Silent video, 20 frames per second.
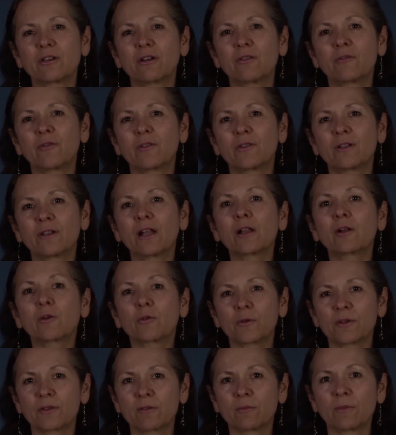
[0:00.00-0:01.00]
of an
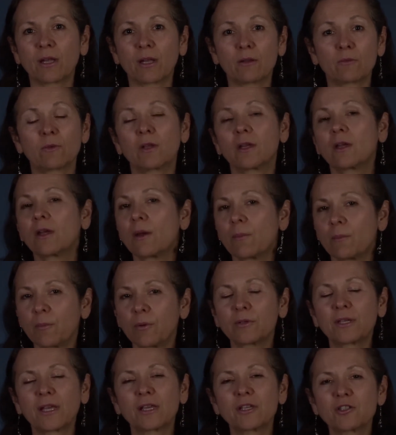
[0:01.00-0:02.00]
algorithm that
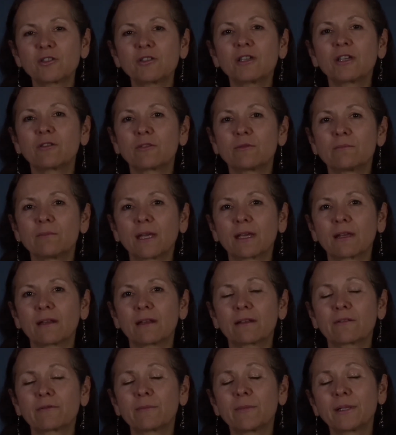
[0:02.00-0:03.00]
potentially could make a
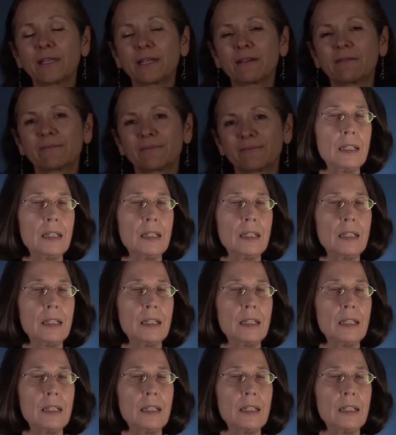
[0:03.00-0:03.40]
lot of money.